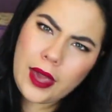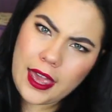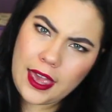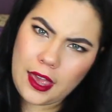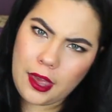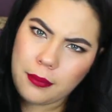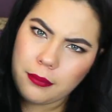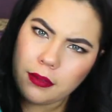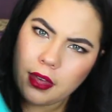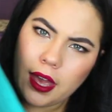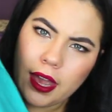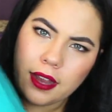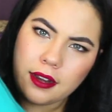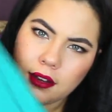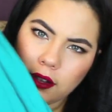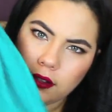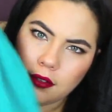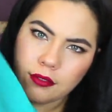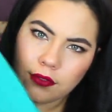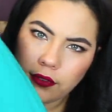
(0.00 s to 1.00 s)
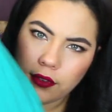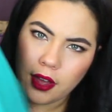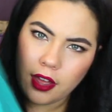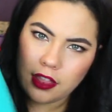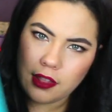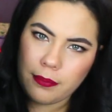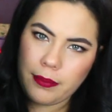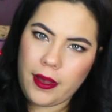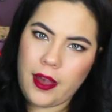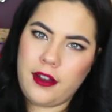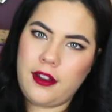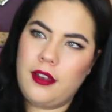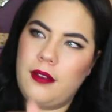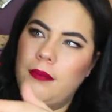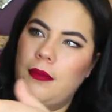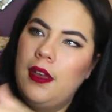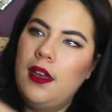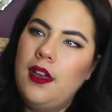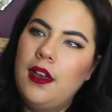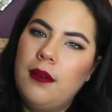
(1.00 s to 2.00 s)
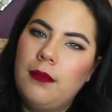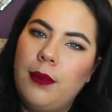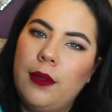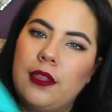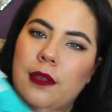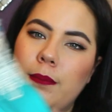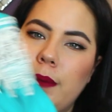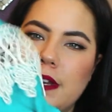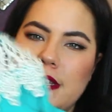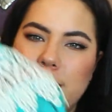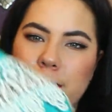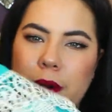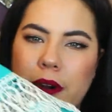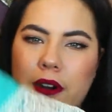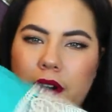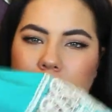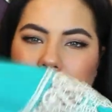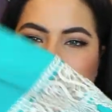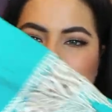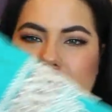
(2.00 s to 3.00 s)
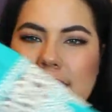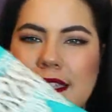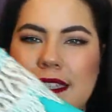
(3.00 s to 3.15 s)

hem kind of on the bottom, but the best part are these